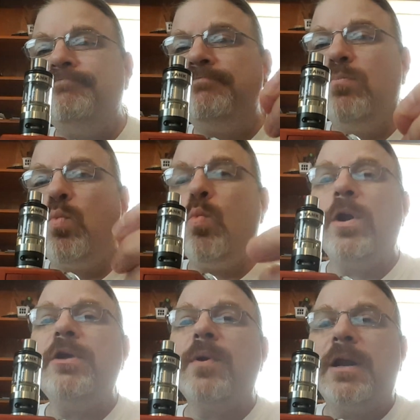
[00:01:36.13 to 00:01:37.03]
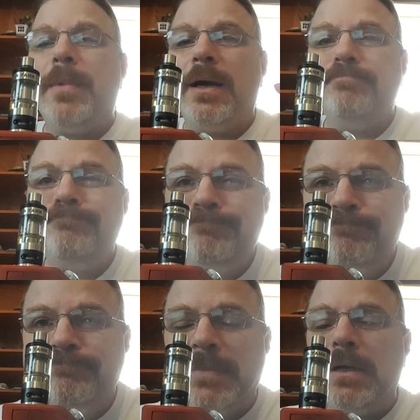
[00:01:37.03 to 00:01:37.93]
What do you run them on?
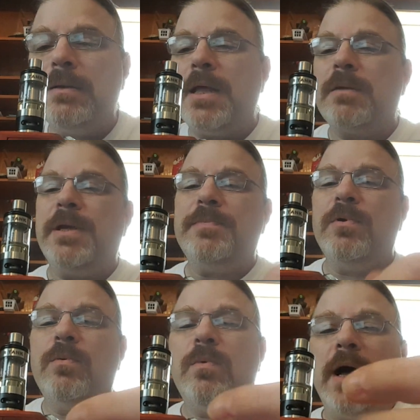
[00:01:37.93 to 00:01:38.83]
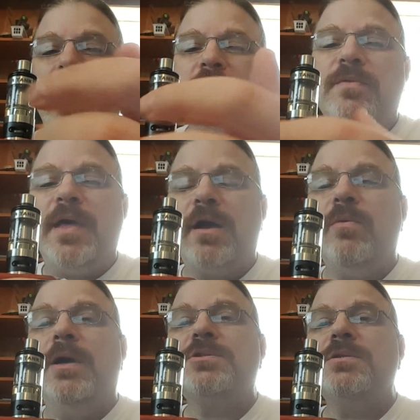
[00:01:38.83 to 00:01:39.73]
A lot of people ask that
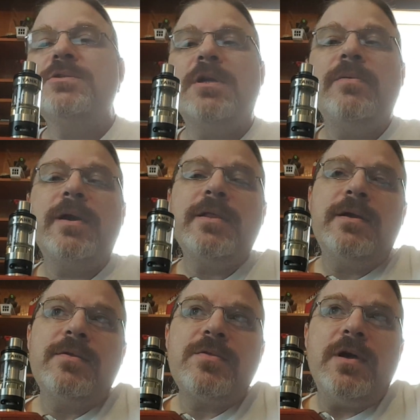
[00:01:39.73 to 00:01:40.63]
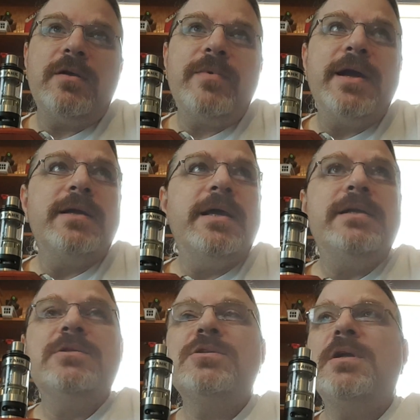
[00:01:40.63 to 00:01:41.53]
question. Should I run it on a
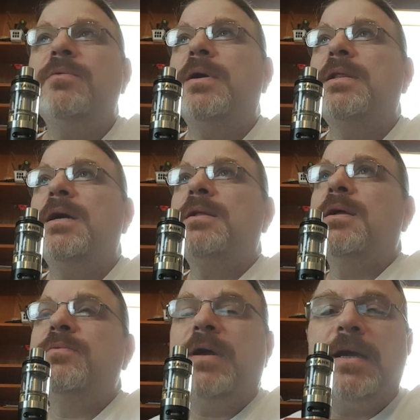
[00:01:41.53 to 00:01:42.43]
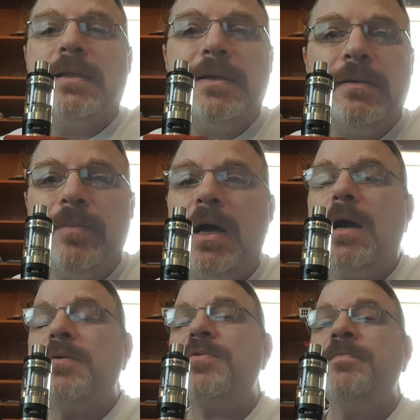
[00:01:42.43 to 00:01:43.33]
regulated? Should I run it on an unregulated
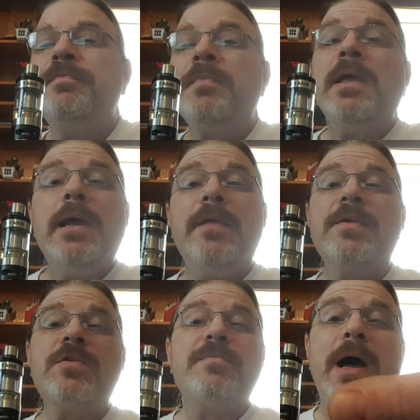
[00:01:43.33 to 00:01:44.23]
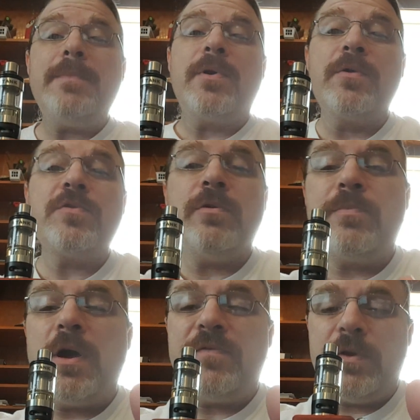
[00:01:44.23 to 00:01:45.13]
box? And this is my personal
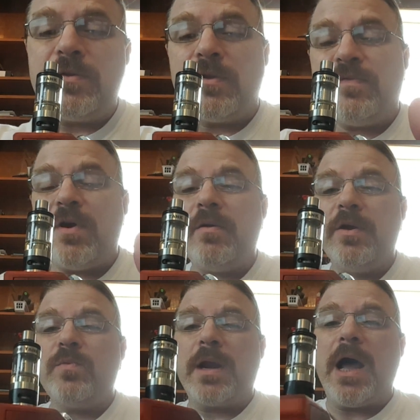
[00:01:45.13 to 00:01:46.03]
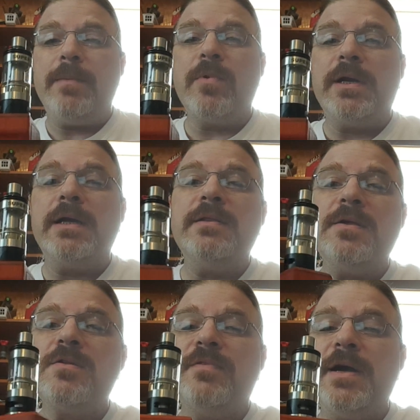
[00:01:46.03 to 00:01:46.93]
preference as far as when I'm running
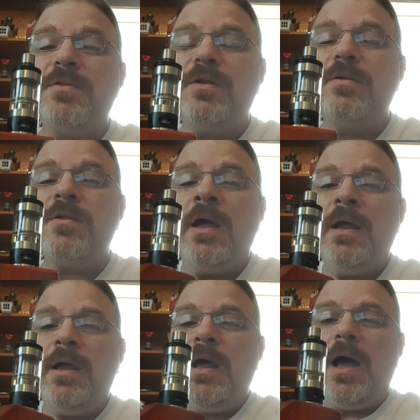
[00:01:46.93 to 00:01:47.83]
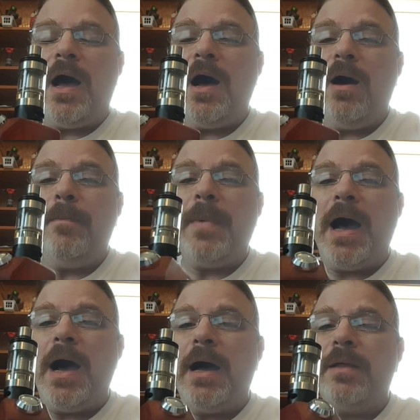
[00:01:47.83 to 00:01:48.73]
these devices. The
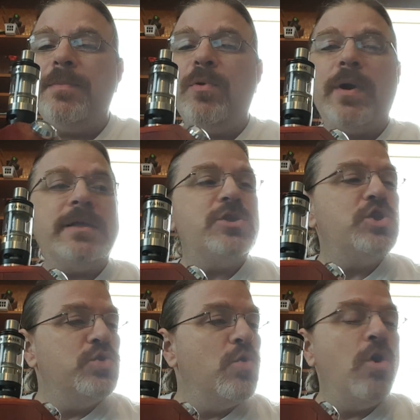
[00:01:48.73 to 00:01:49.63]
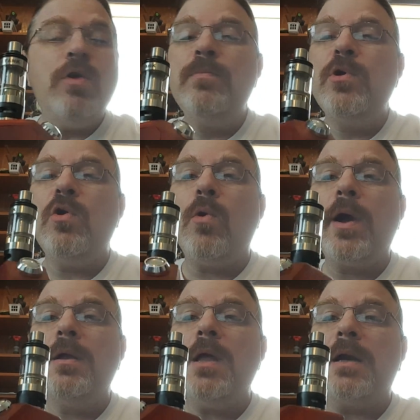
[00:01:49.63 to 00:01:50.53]
0.2 ohm
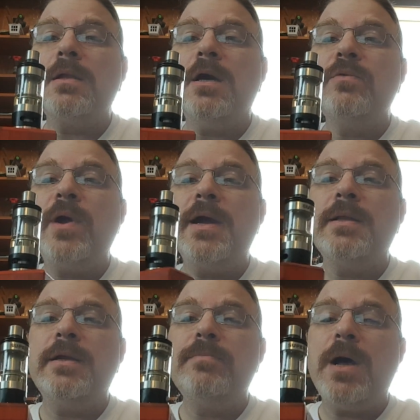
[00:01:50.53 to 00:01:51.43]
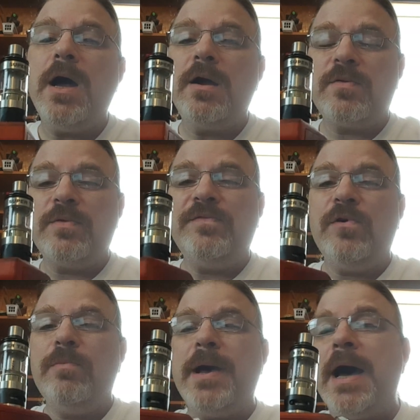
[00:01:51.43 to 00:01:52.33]
coil on an unregulated box with a
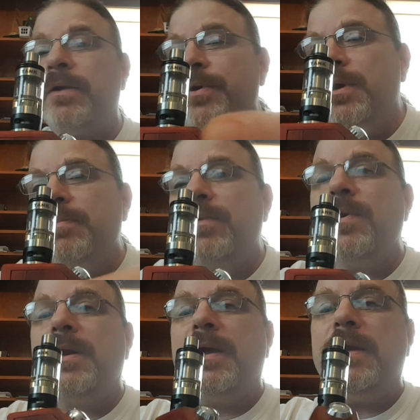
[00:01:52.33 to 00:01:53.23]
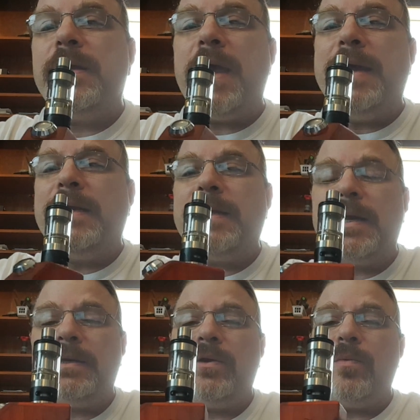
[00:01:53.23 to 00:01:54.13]
full battery, you're going to be running any 80,
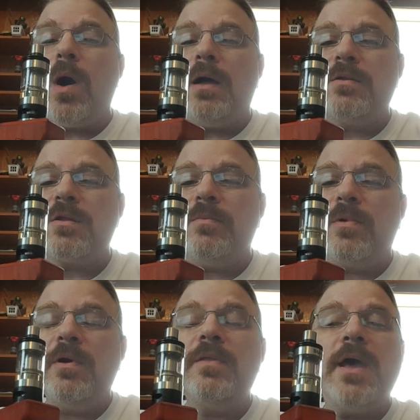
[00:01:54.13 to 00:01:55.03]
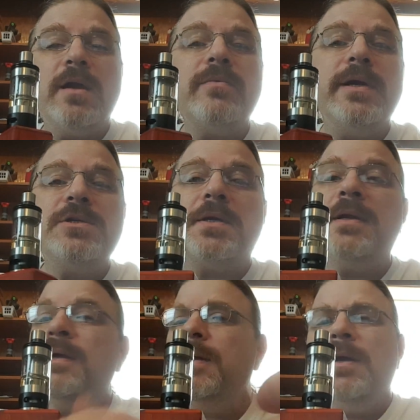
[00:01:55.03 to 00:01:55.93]
90 watts, somewhere in that region.
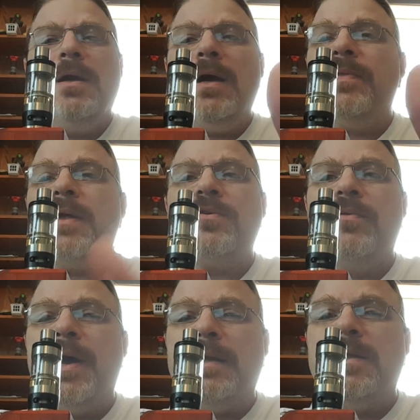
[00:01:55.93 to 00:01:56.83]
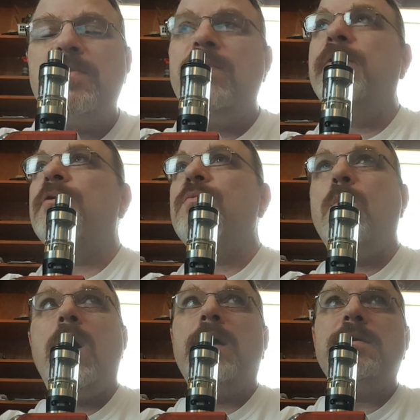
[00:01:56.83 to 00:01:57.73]
And that's great. These coils
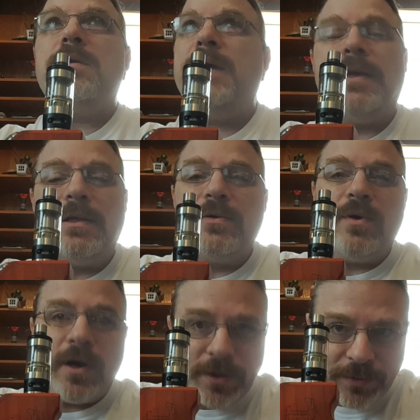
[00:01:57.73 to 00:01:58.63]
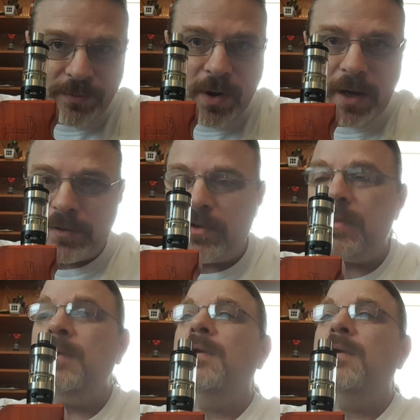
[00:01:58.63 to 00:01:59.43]
want 80 to 100 watts.